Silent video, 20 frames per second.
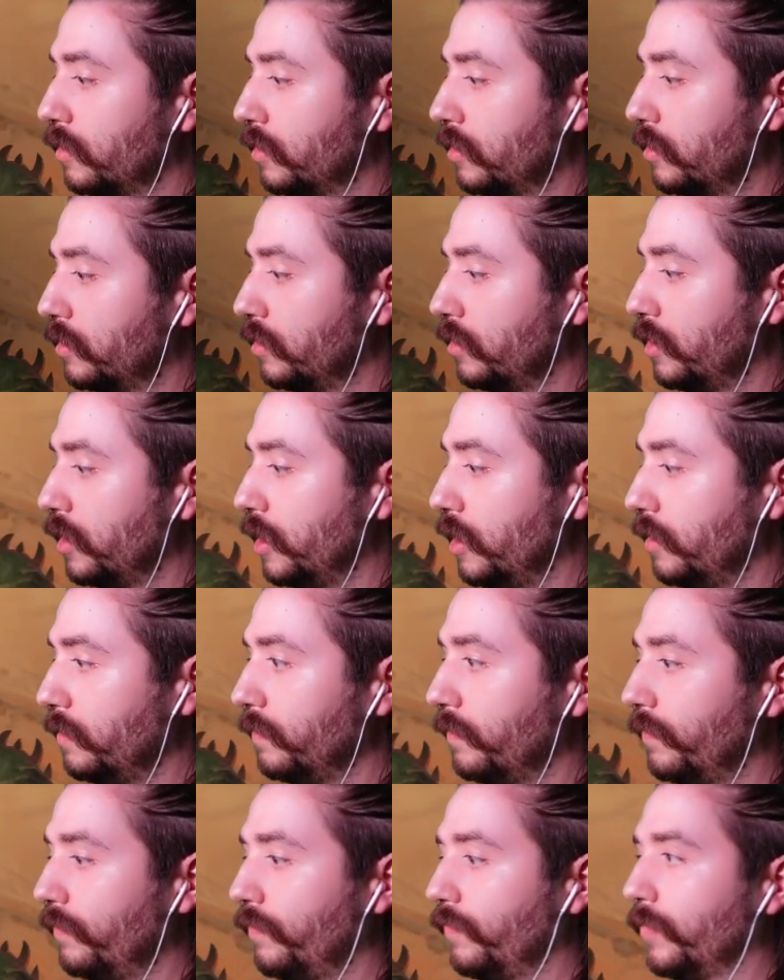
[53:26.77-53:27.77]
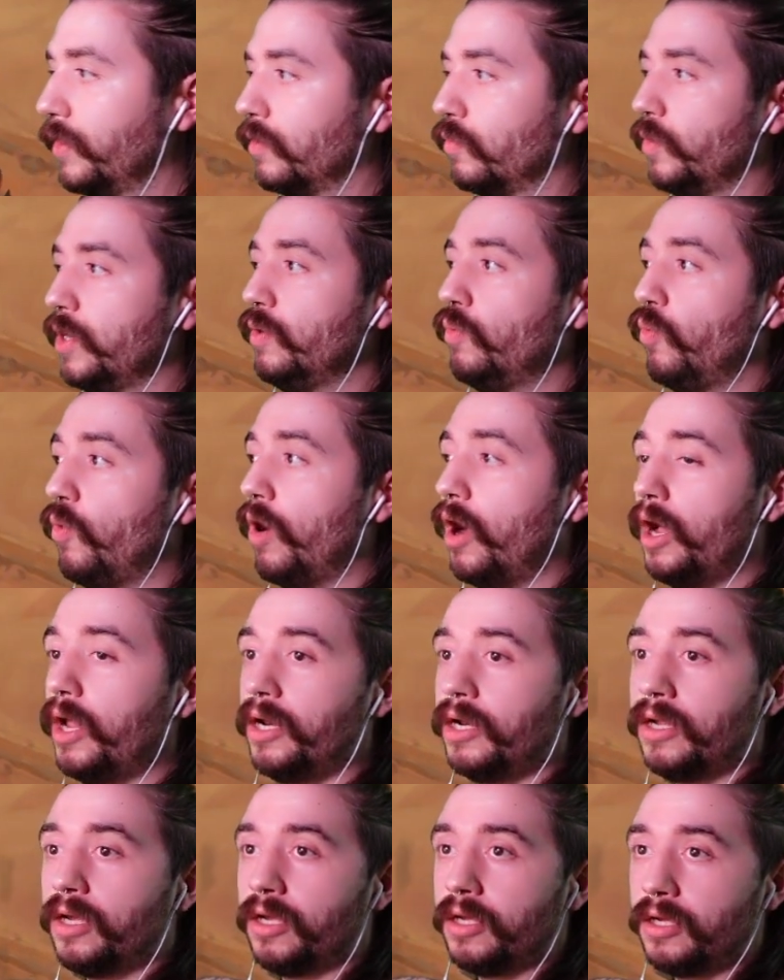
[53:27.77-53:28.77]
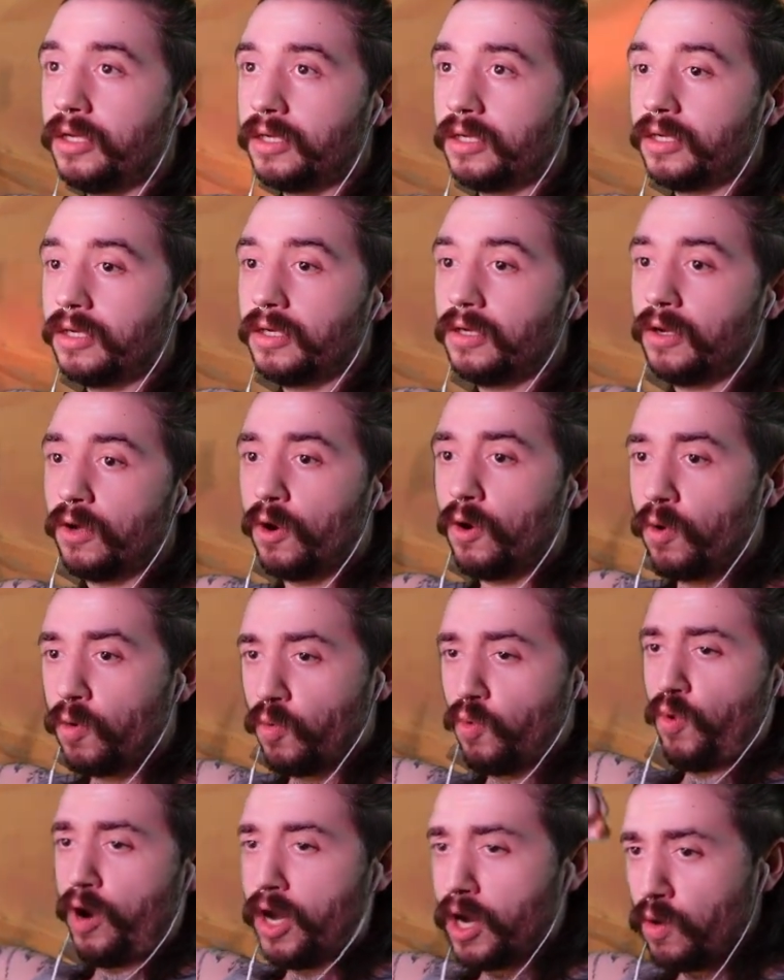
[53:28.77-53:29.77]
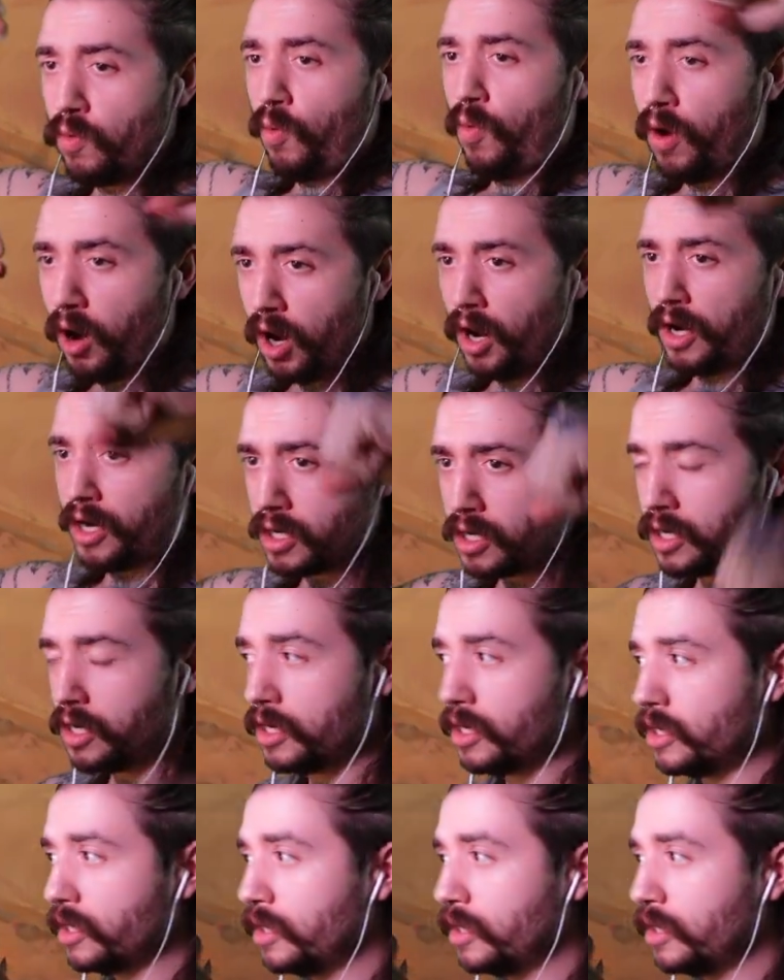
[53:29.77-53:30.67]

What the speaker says: Good game. We won! We won!